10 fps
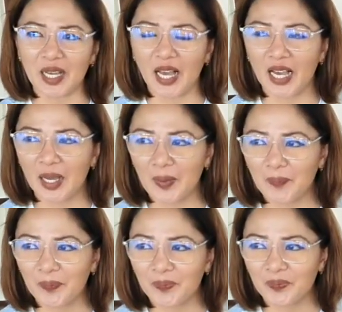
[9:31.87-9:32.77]

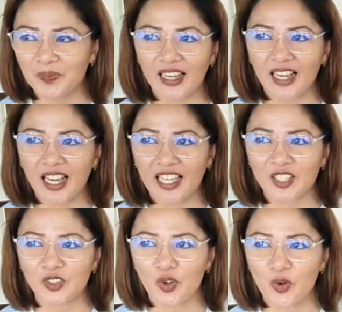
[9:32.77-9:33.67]
I'll
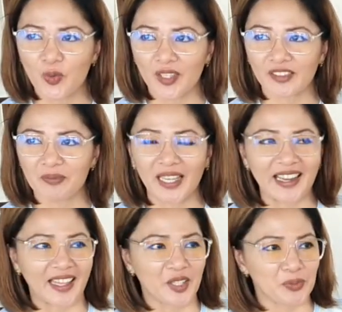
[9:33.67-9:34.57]
go with
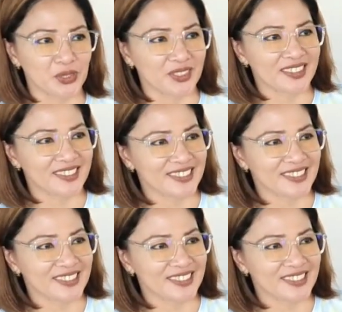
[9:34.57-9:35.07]
magnanimous.